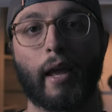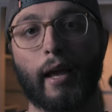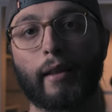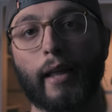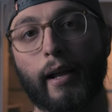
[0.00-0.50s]

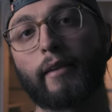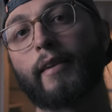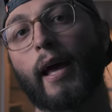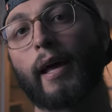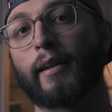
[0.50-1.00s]
And like I
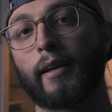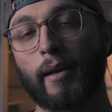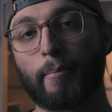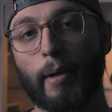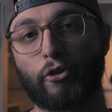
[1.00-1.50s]
said,
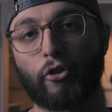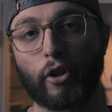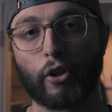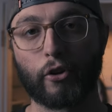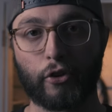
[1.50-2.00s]
make
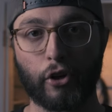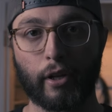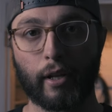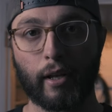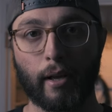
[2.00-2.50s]
sure it looks
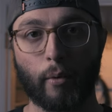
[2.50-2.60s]
good